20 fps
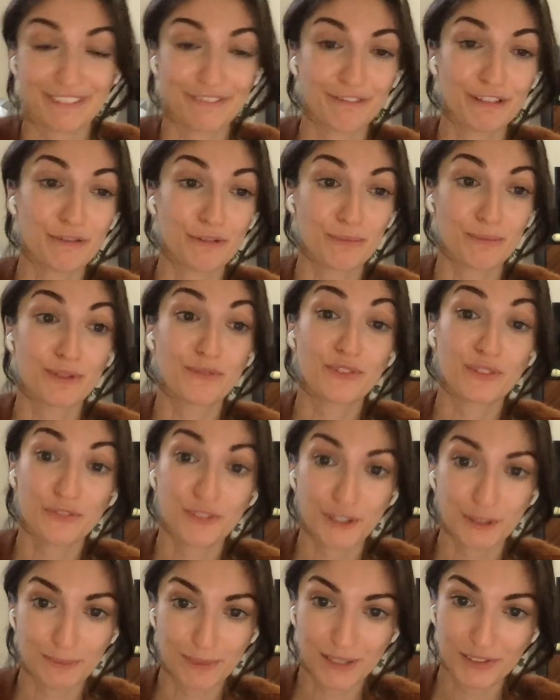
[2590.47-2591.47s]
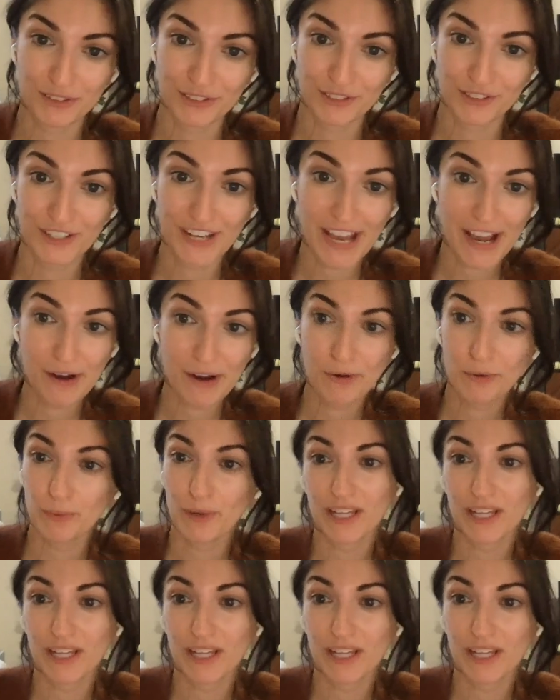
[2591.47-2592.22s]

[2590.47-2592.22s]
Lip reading: if we remove the filibuster now,